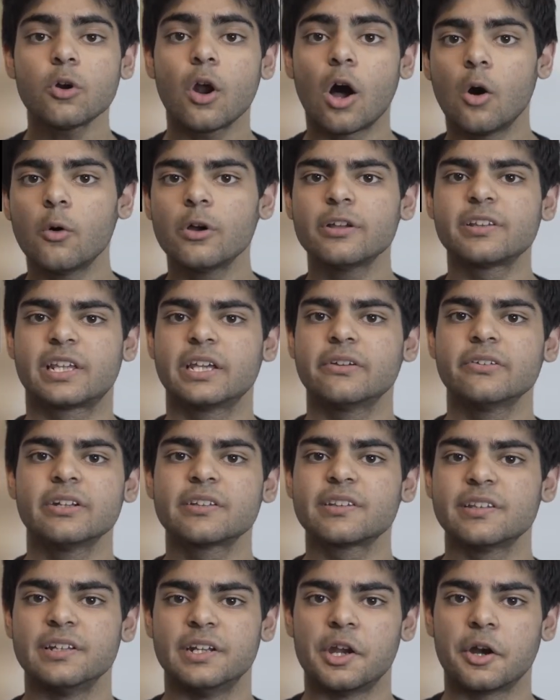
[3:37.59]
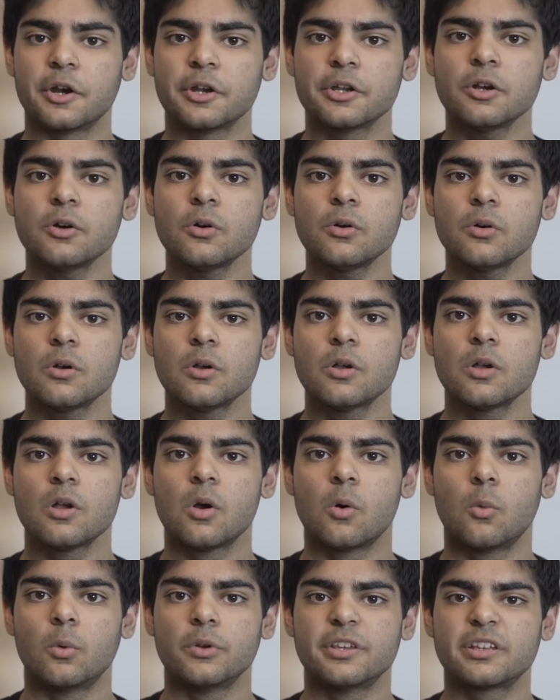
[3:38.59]
we're always given a scenario
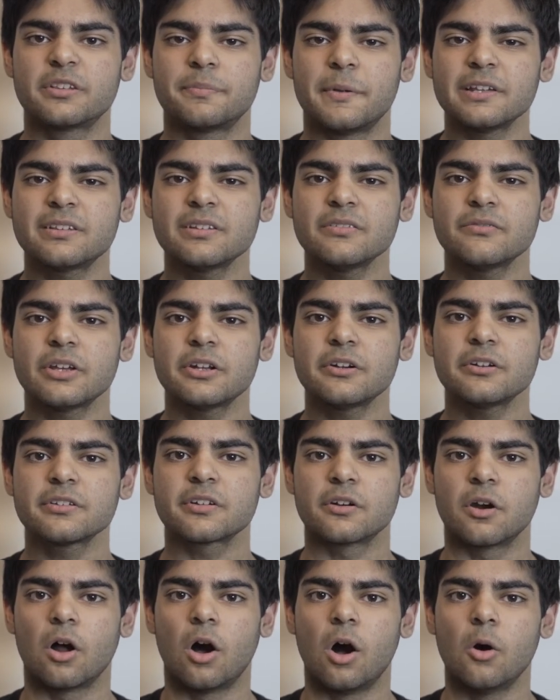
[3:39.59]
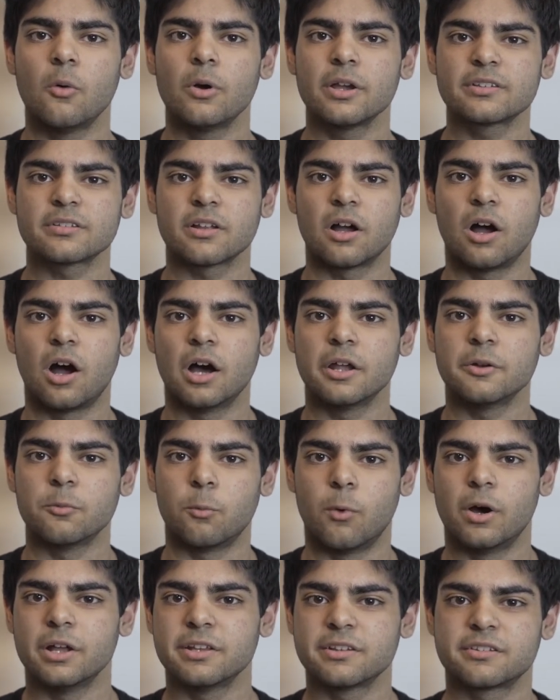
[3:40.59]
where the Space Invaders are always
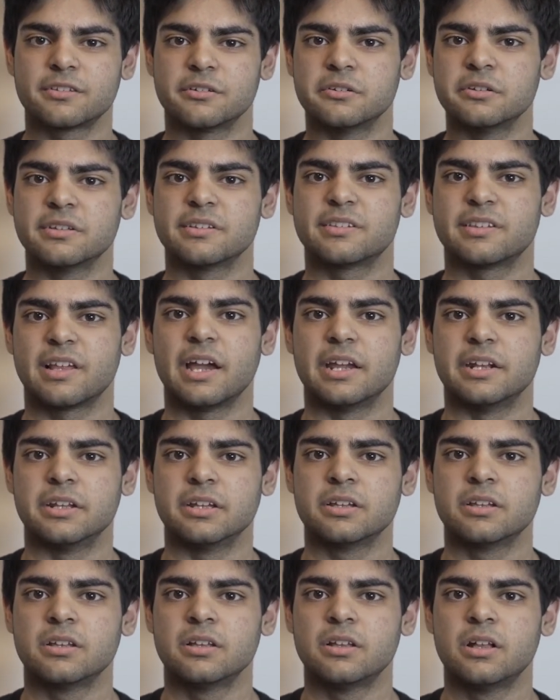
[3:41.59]
on one certain side.